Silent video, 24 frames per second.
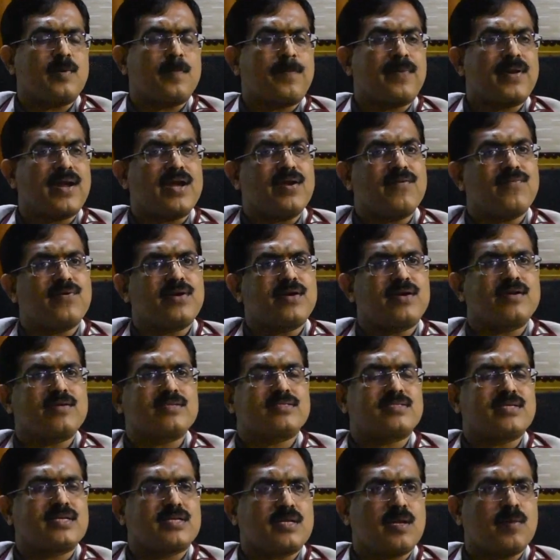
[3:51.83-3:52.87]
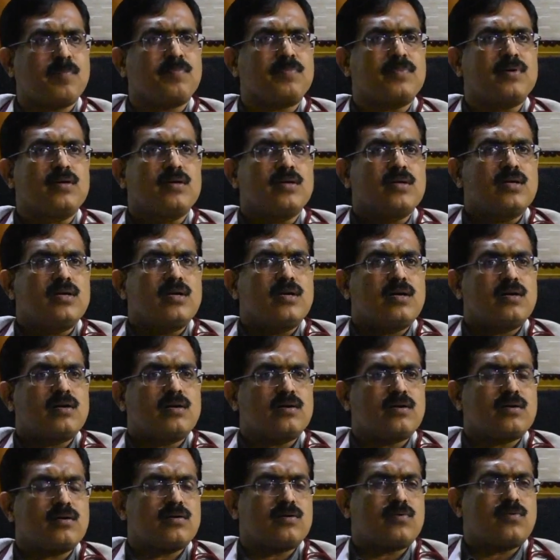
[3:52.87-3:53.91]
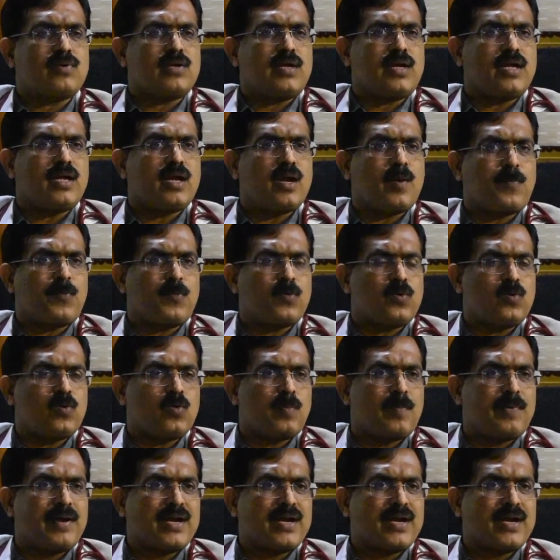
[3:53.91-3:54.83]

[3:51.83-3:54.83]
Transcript: In private setup, only Apollo,